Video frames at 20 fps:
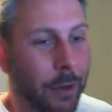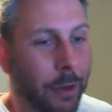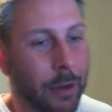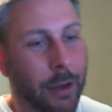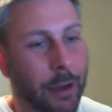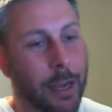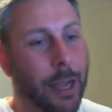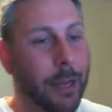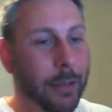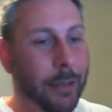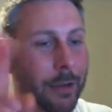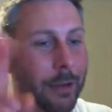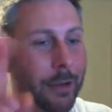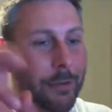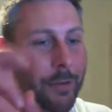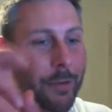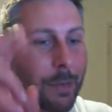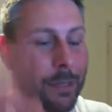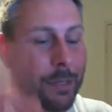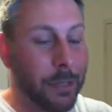can't go
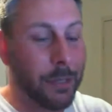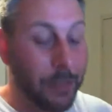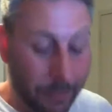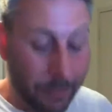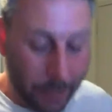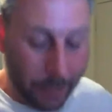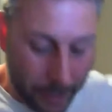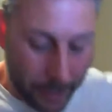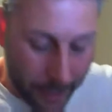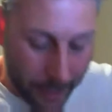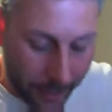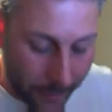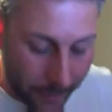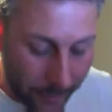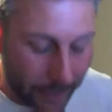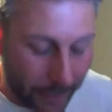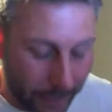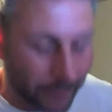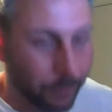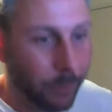too much into it, and
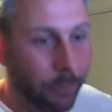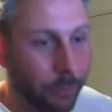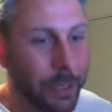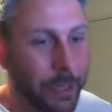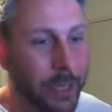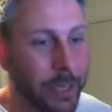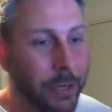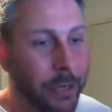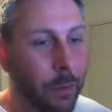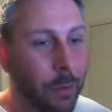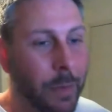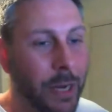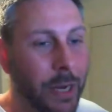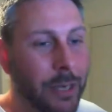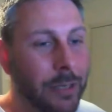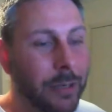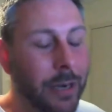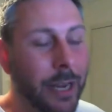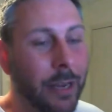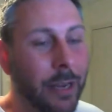that's what really got me
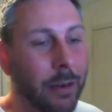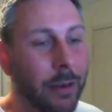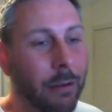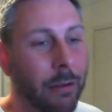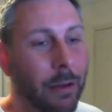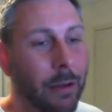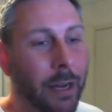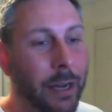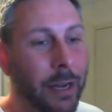into Nikolai,